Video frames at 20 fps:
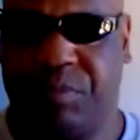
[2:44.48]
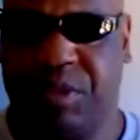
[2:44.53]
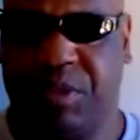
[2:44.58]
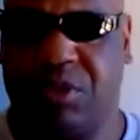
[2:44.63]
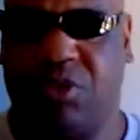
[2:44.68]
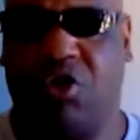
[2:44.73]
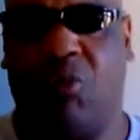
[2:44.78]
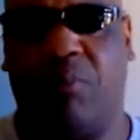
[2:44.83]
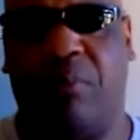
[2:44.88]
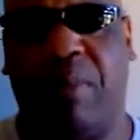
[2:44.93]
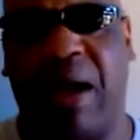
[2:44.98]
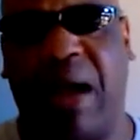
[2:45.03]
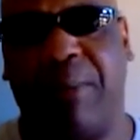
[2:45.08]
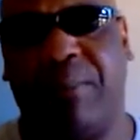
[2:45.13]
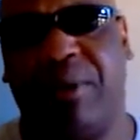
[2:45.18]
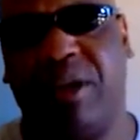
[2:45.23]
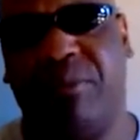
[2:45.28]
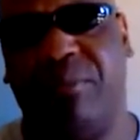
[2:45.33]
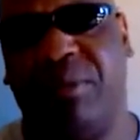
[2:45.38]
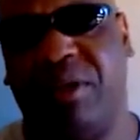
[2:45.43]
The
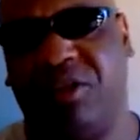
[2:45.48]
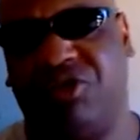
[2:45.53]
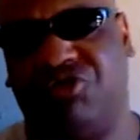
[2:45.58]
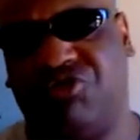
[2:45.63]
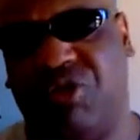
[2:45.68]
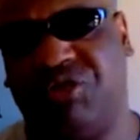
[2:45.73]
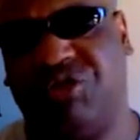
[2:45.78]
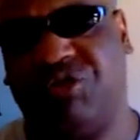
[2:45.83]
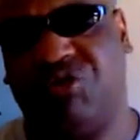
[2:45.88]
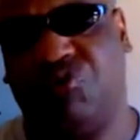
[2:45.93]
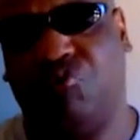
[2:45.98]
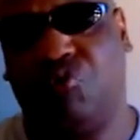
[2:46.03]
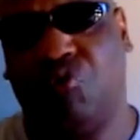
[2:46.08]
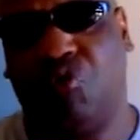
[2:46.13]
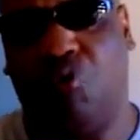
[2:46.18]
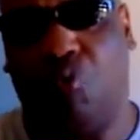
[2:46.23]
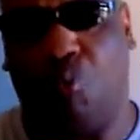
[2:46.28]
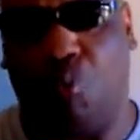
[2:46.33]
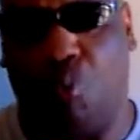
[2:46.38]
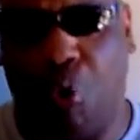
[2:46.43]
Obama administration
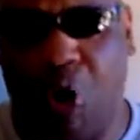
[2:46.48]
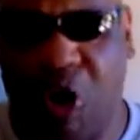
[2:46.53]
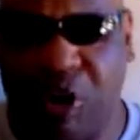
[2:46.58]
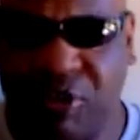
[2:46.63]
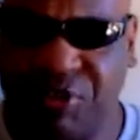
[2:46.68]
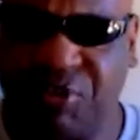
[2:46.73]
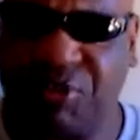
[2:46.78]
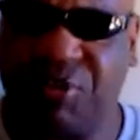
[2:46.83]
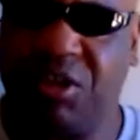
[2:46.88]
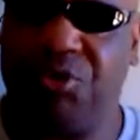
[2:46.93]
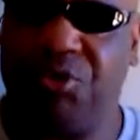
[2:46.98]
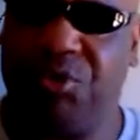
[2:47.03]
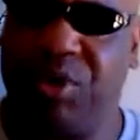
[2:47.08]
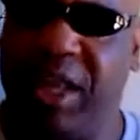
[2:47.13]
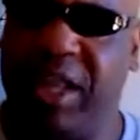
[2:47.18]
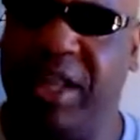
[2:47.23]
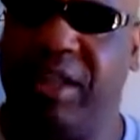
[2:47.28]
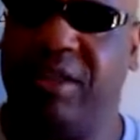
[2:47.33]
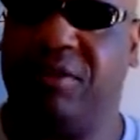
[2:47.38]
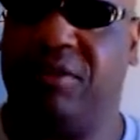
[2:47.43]
wants to
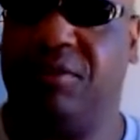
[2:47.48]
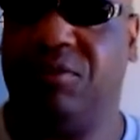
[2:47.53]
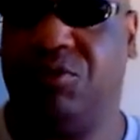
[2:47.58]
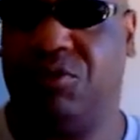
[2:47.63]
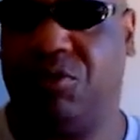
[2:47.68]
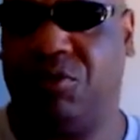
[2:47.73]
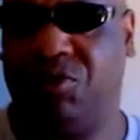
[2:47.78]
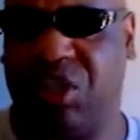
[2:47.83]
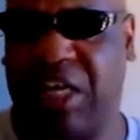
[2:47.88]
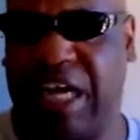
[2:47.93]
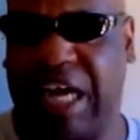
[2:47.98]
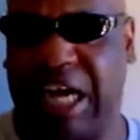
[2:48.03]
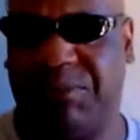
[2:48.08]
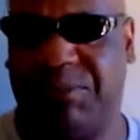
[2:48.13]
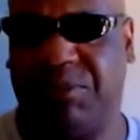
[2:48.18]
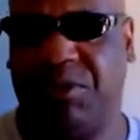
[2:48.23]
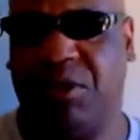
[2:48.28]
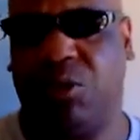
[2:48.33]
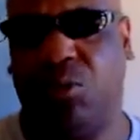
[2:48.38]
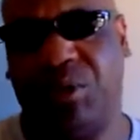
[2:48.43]
create new jobs
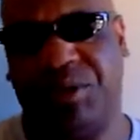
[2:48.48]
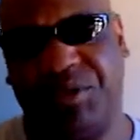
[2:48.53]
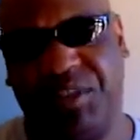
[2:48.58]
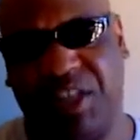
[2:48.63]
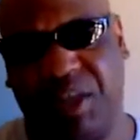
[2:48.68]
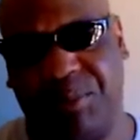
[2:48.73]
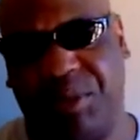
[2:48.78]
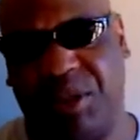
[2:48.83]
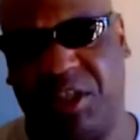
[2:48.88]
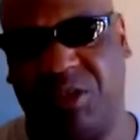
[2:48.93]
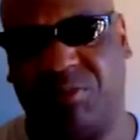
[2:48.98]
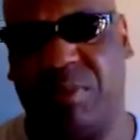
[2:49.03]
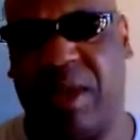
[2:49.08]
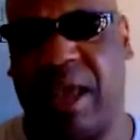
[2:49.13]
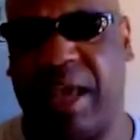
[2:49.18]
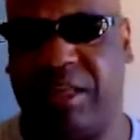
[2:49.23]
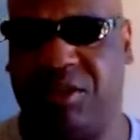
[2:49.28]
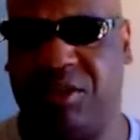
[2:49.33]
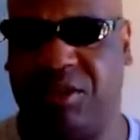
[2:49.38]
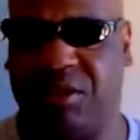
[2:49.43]
with stimulus
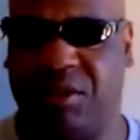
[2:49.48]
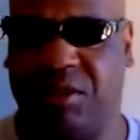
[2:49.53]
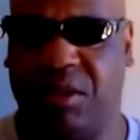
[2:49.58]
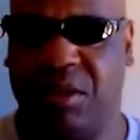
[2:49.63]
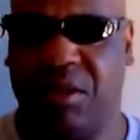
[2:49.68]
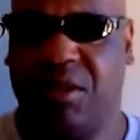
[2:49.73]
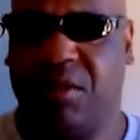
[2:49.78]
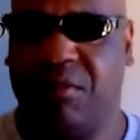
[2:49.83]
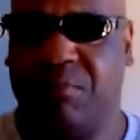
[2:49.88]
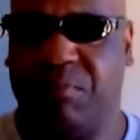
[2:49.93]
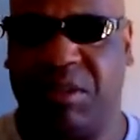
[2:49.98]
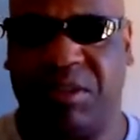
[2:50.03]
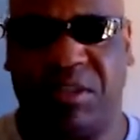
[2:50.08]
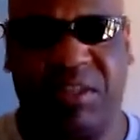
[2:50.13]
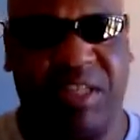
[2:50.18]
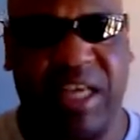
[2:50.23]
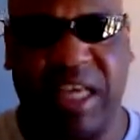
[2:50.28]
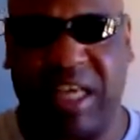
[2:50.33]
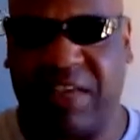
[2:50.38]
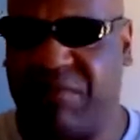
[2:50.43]
packages. But to
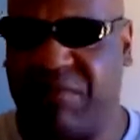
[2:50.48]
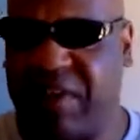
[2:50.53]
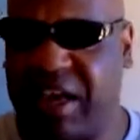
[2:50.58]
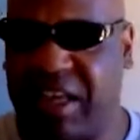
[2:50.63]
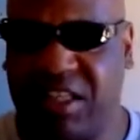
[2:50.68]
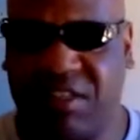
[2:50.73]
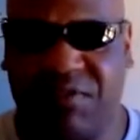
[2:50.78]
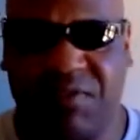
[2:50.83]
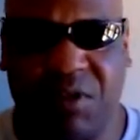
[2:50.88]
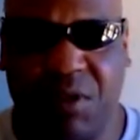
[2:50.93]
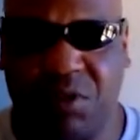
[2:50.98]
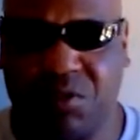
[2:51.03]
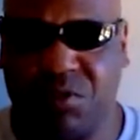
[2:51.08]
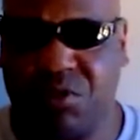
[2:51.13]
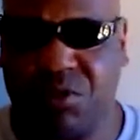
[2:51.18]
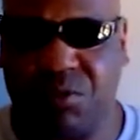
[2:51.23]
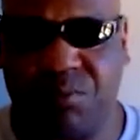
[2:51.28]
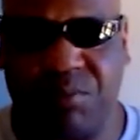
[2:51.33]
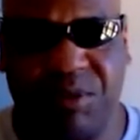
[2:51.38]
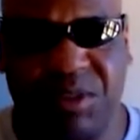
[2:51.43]
take advantage of those
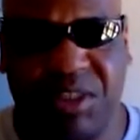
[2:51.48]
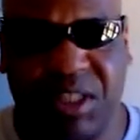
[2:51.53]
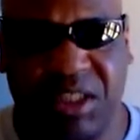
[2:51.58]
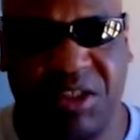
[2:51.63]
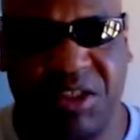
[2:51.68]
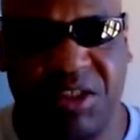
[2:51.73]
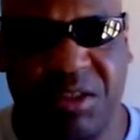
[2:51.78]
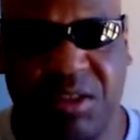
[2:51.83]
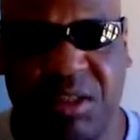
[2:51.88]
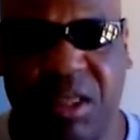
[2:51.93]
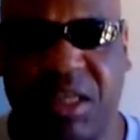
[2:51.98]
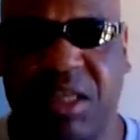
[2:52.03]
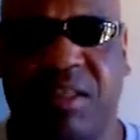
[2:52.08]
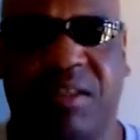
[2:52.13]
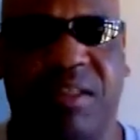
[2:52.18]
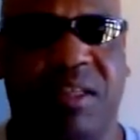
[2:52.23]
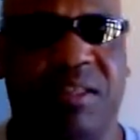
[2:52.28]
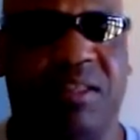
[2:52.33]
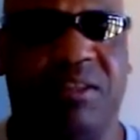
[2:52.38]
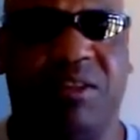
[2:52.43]
new positions,
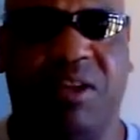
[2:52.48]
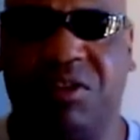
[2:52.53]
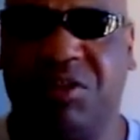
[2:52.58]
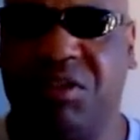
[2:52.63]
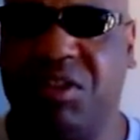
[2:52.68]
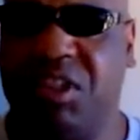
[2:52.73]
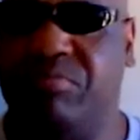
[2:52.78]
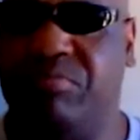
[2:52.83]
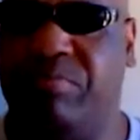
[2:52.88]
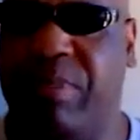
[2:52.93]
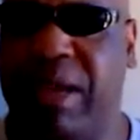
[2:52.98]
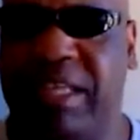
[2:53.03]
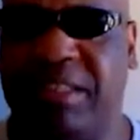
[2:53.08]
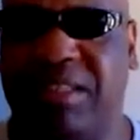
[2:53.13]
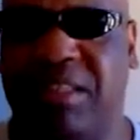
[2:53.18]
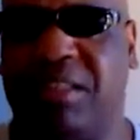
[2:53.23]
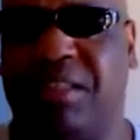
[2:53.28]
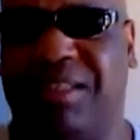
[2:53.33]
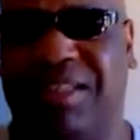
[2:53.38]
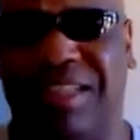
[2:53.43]
these adults need
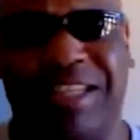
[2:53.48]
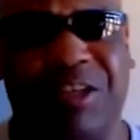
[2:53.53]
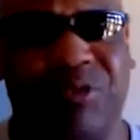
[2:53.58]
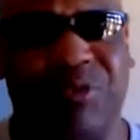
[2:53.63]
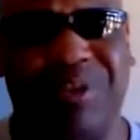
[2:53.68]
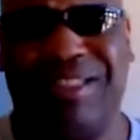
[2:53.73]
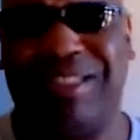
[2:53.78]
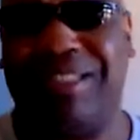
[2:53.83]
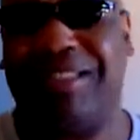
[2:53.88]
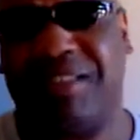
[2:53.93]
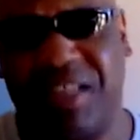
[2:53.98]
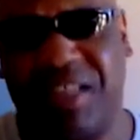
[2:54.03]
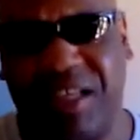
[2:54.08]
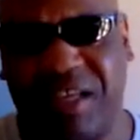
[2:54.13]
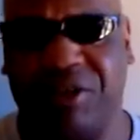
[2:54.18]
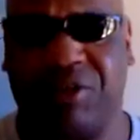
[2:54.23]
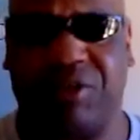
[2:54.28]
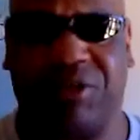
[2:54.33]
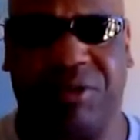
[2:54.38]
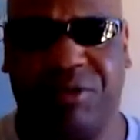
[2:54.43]
basic literacy
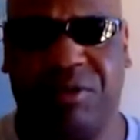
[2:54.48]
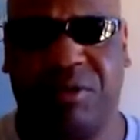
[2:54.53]
skills.